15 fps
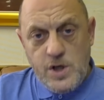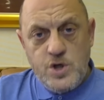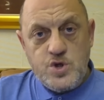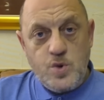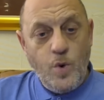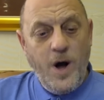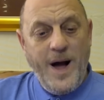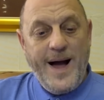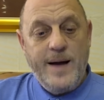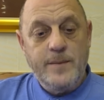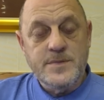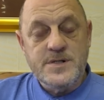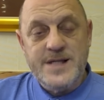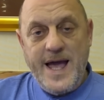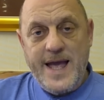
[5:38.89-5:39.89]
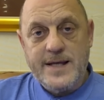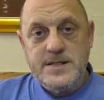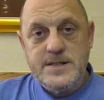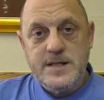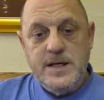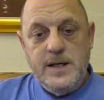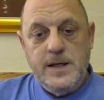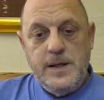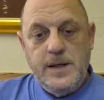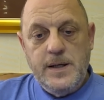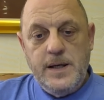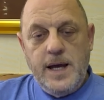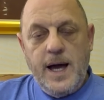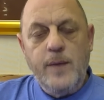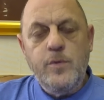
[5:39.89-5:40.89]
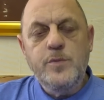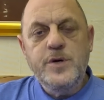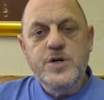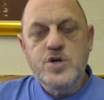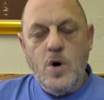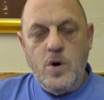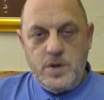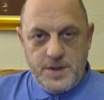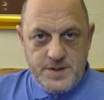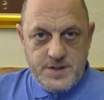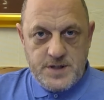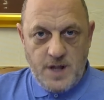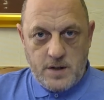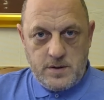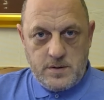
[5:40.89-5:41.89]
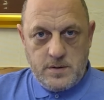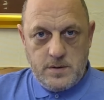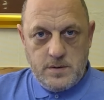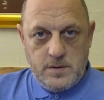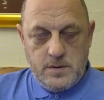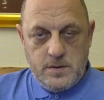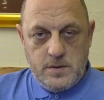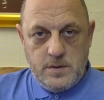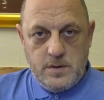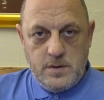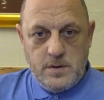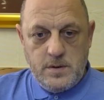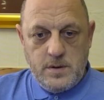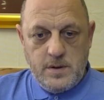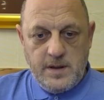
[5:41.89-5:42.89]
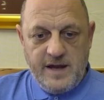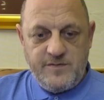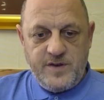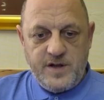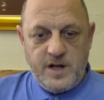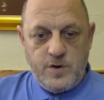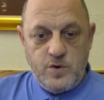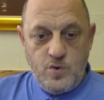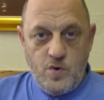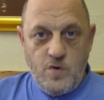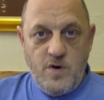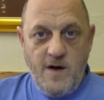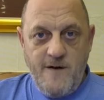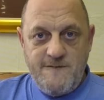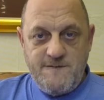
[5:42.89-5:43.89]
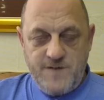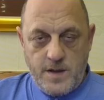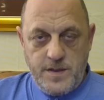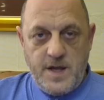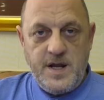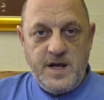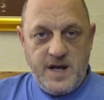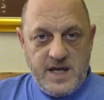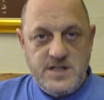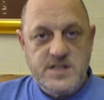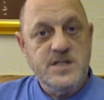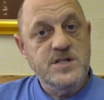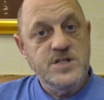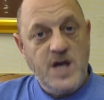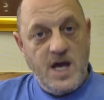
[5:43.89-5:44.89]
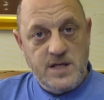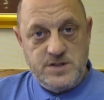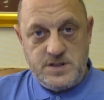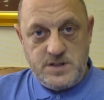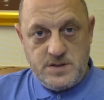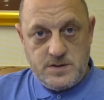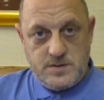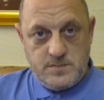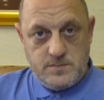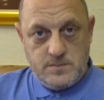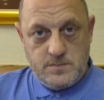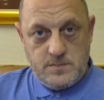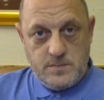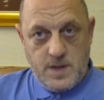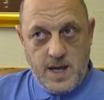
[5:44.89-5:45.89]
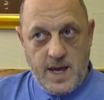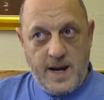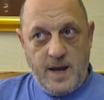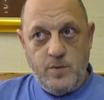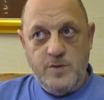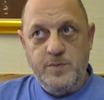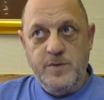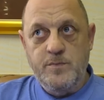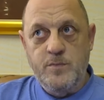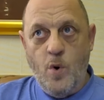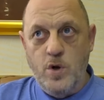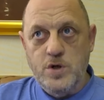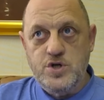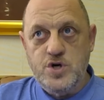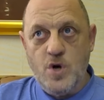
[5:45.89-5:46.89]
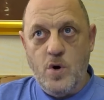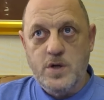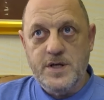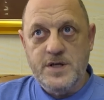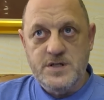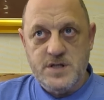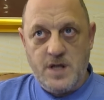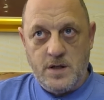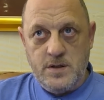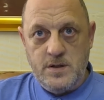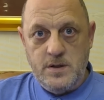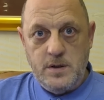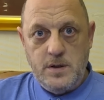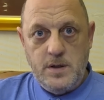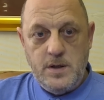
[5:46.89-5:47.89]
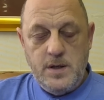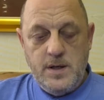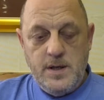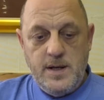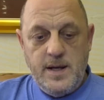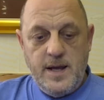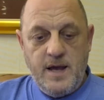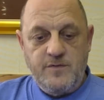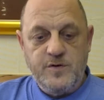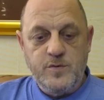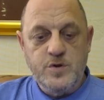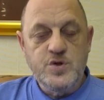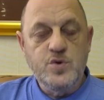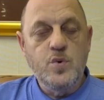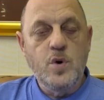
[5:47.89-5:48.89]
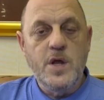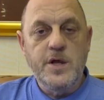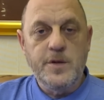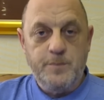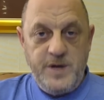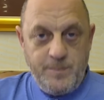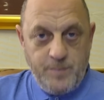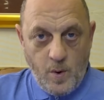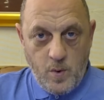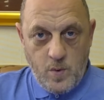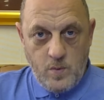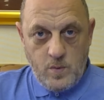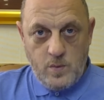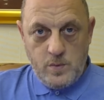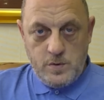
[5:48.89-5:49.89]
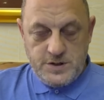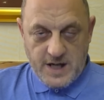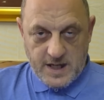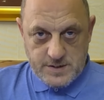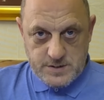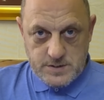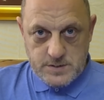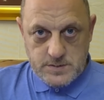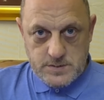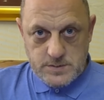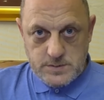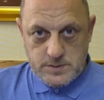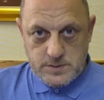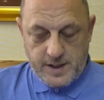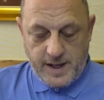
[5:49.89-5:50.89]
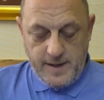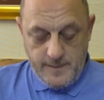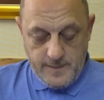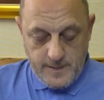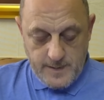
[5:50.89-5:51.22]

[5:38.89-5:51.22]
So what happens next? I would be shocked and stunned if there are no further arrests and charges. And I would be more shocked and stunned if there was no other people charged. Okay?